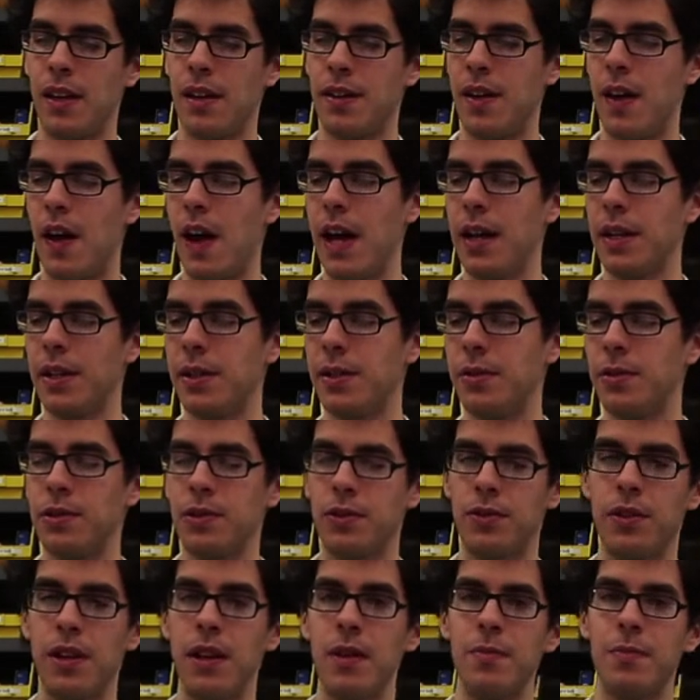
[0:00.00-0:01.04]
Now, hot glue is
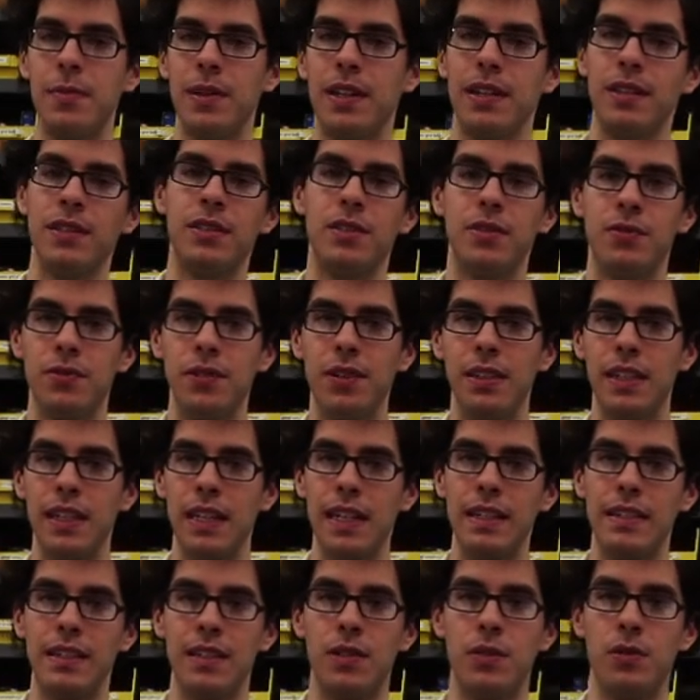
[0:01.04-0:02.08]
great because it's really
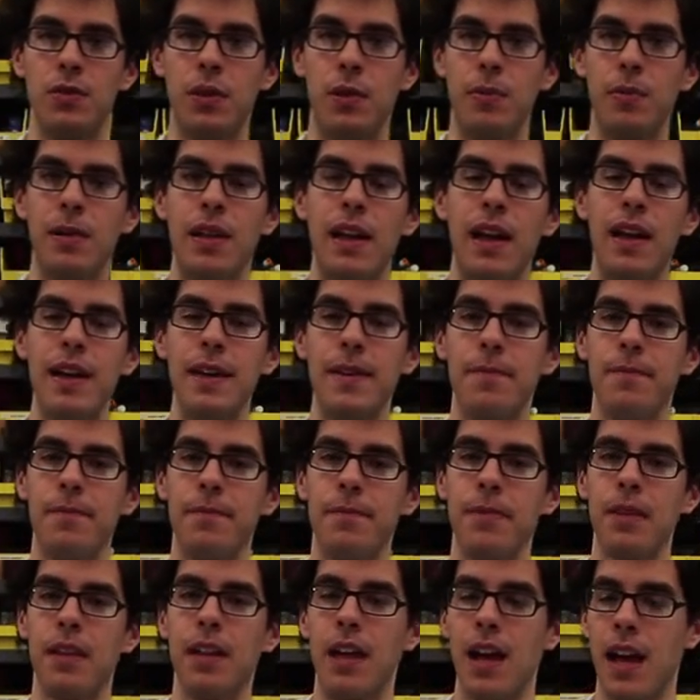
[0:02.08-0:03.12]
easy to apply,
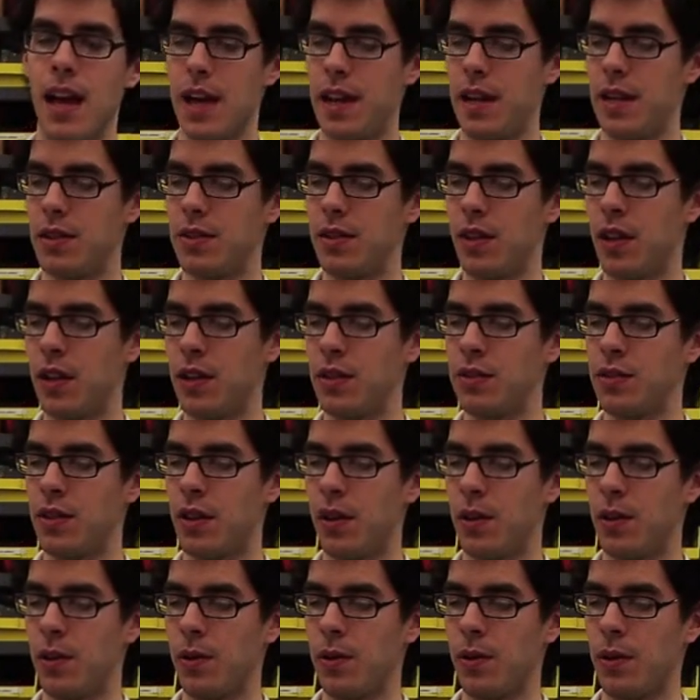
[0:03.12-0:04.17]
and it's
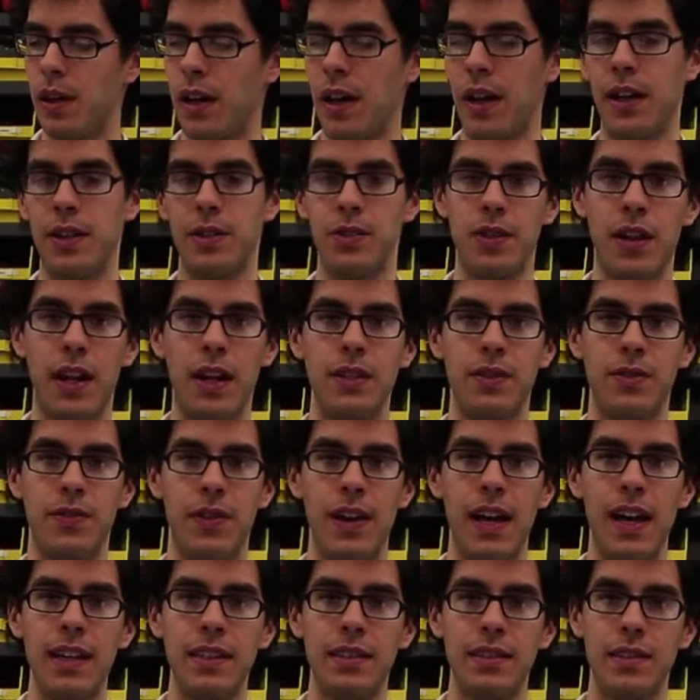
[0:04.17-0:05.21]
also dries
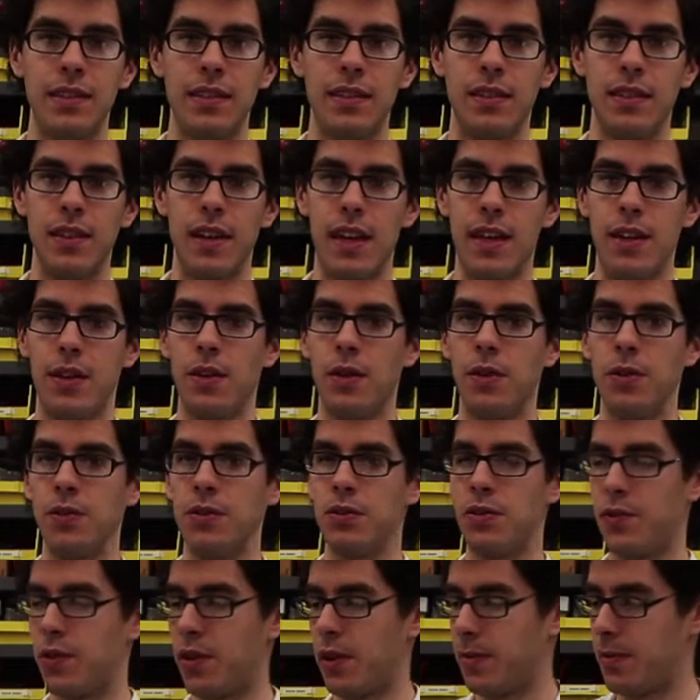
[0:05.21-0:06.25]
fast and it
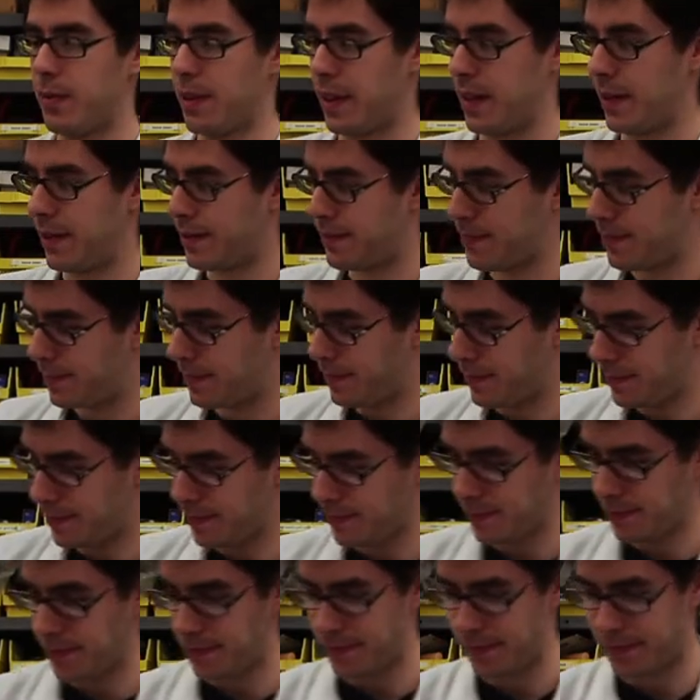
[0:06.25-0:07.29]
holds firmly.
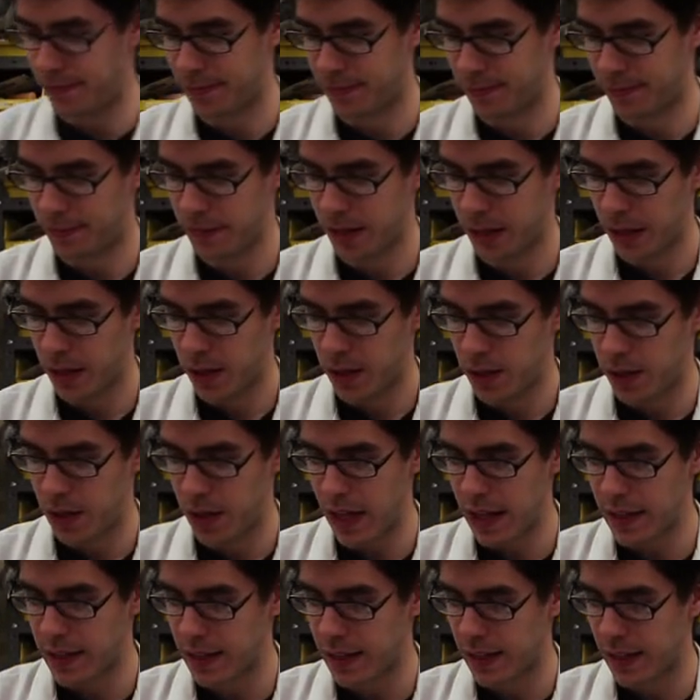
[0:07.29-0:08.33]
So
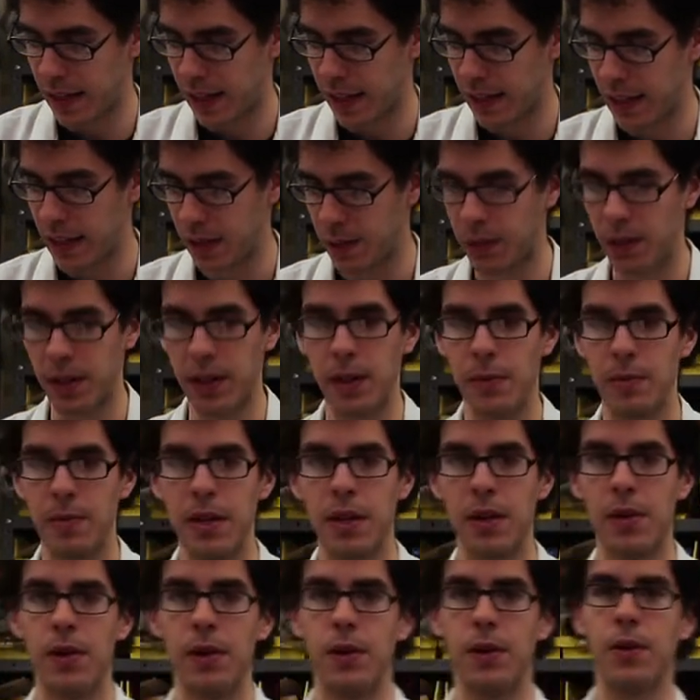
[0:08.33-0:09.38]
that's the technique we're going to be
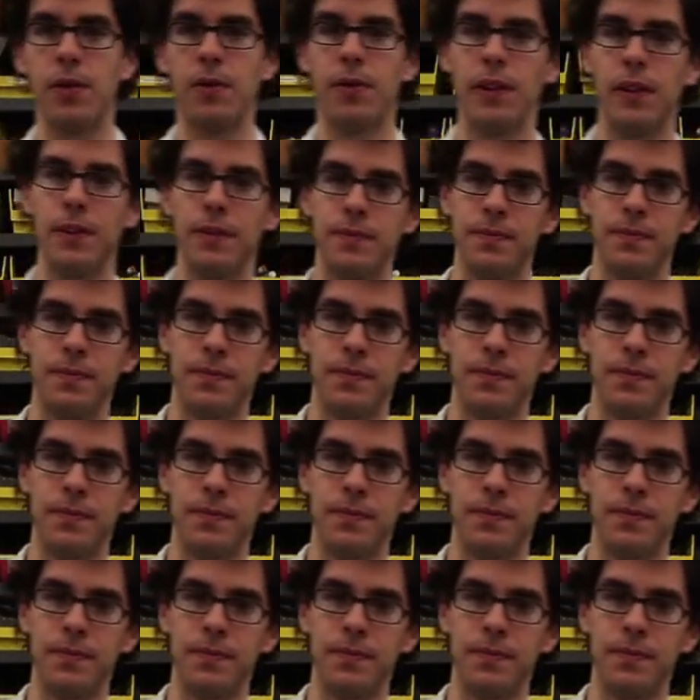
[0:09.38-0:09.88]
going over.